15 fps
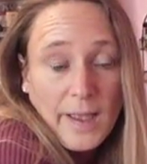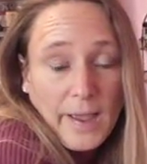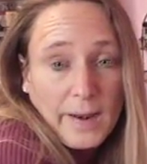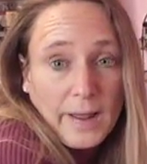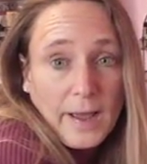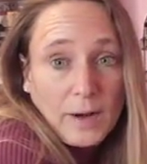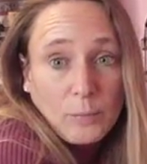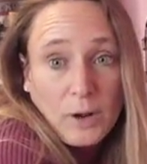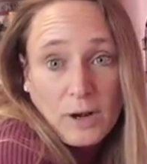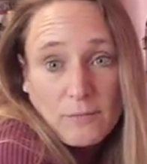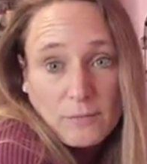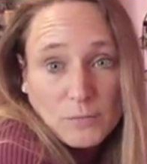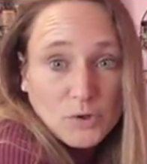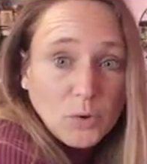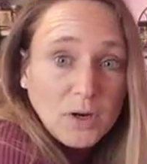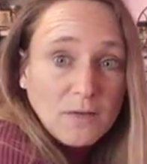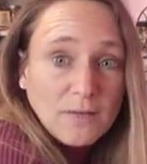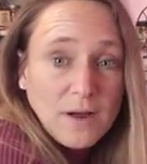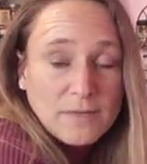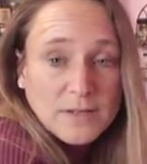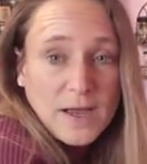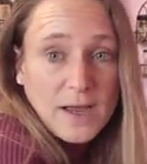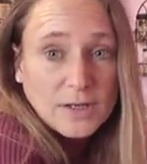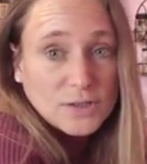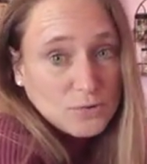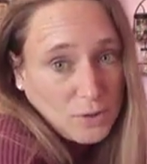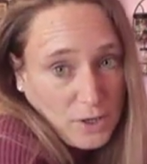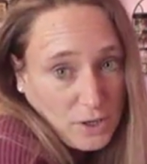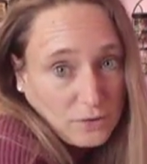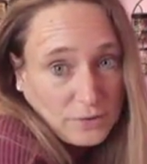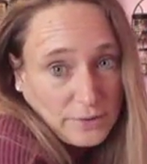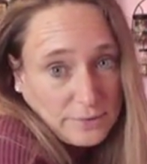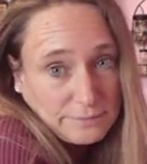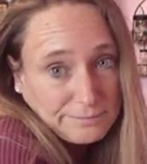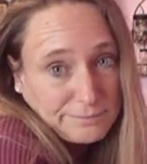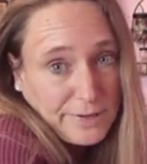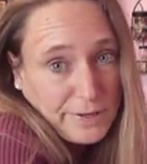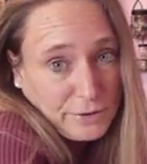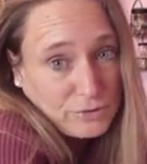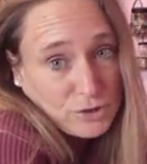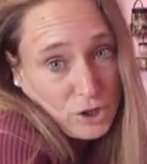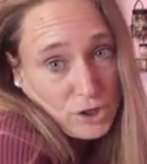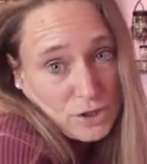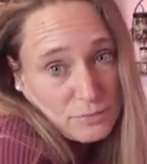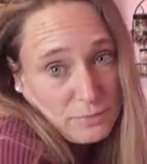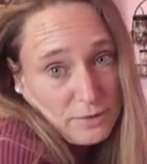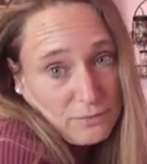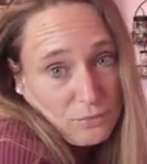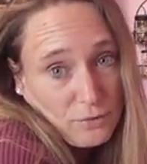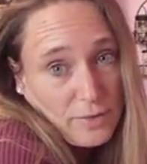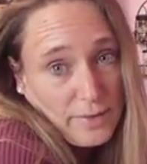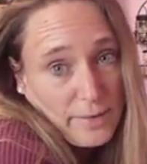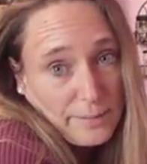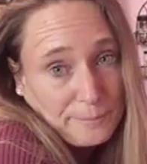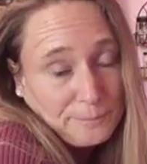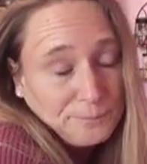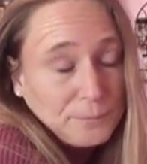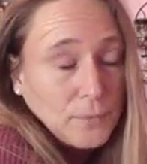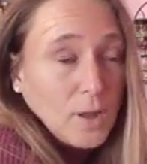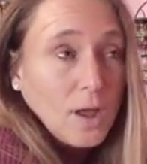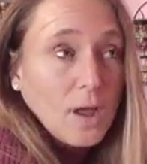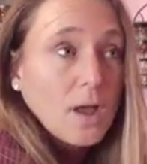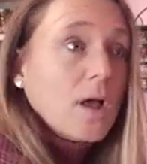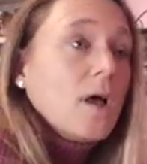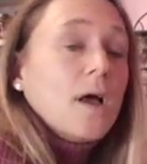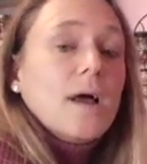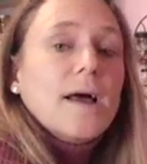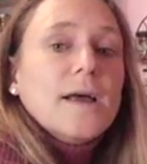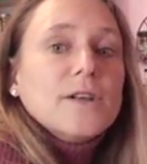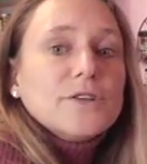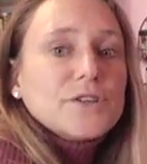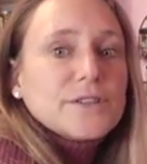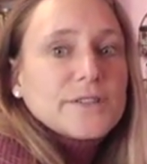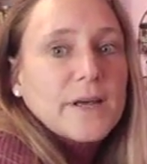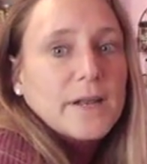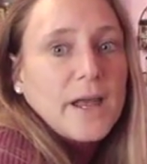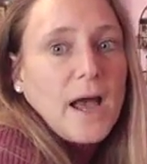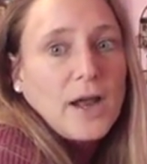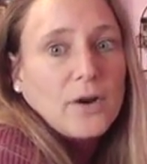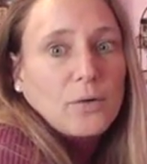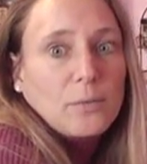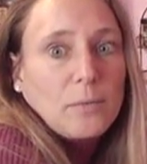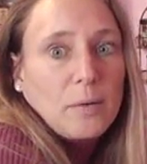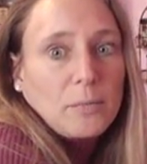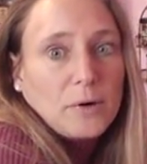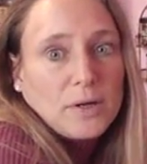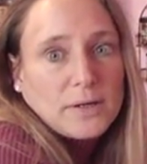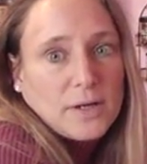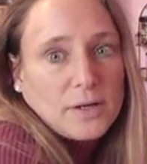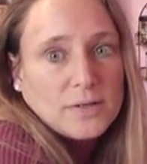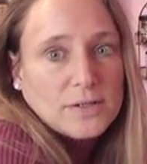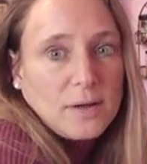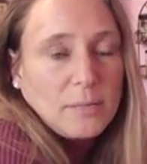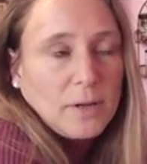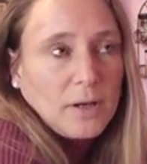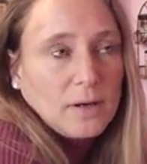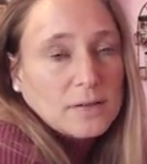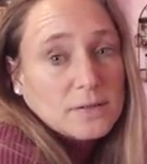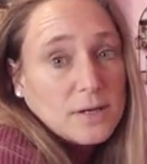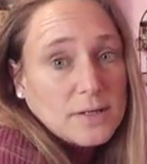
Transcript: And I had went up from 25 tags to 100, and you charged me for them. And she said, yeah, I don't remember it, can you send me it?